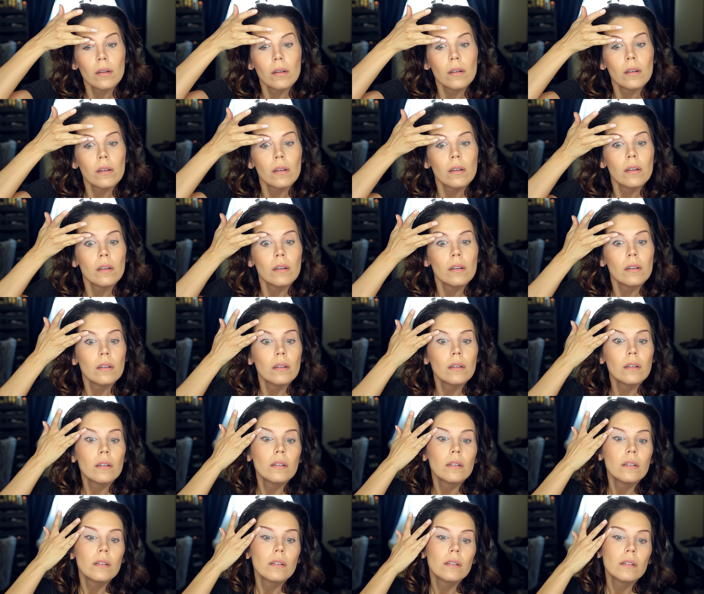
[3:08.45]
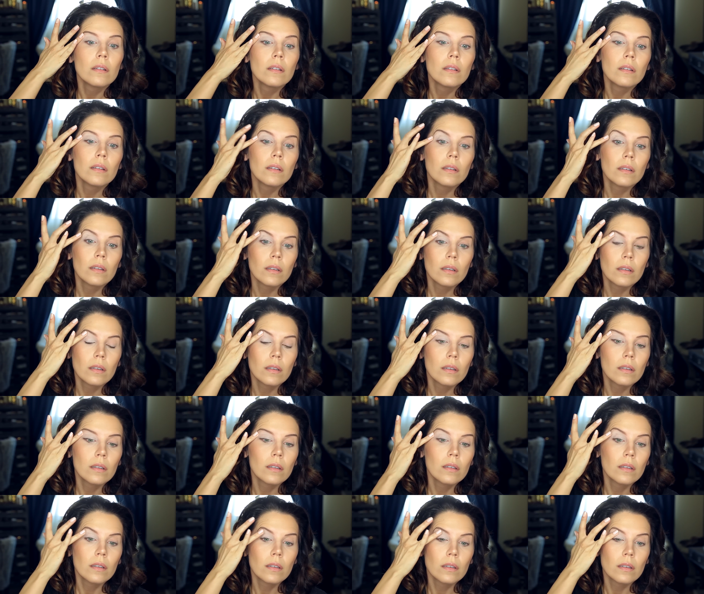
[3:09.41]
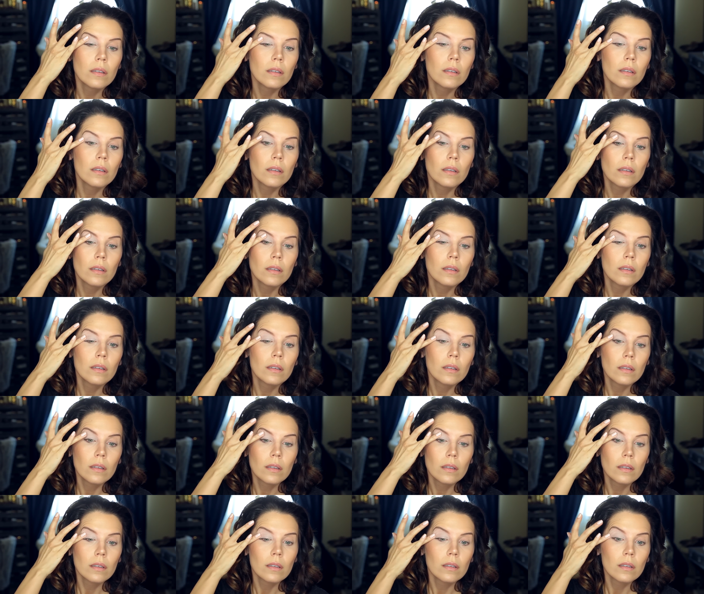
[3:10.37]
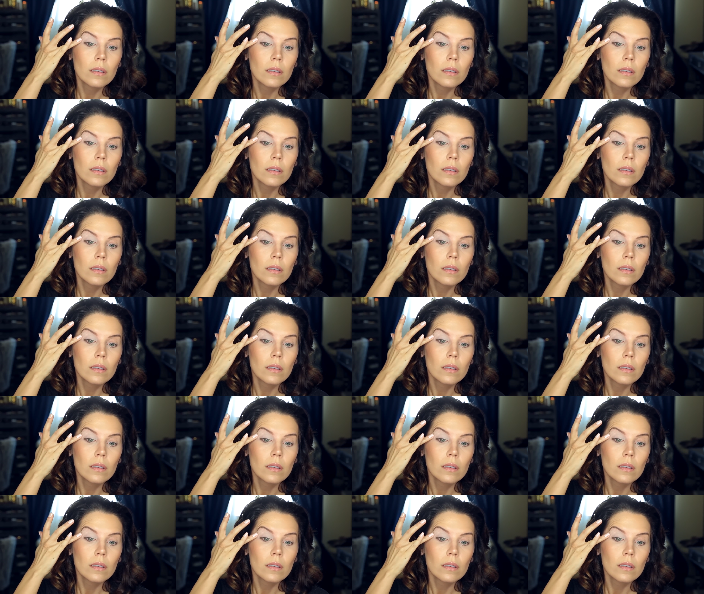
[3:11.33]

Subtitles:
(silence)